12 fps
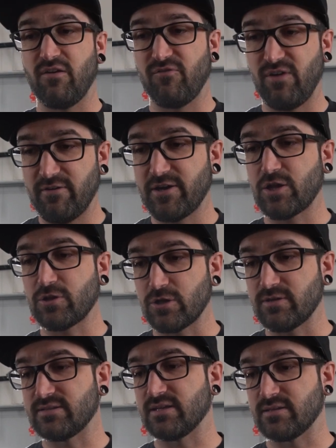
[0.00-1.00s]
very
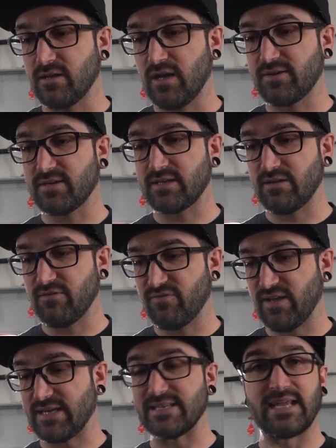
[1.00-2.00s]
clearly did not
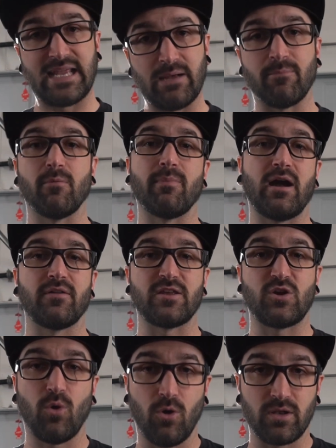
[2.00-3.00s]
give a damn about the
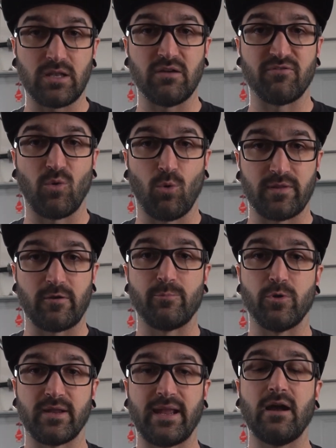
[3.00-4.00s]
quality of the work they're
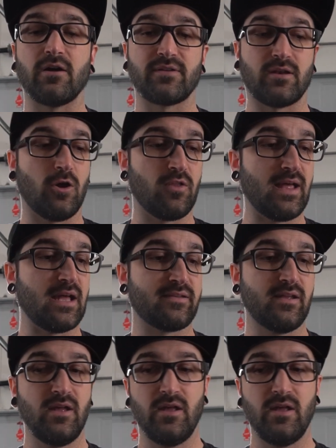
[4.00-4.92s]
putting out and all that.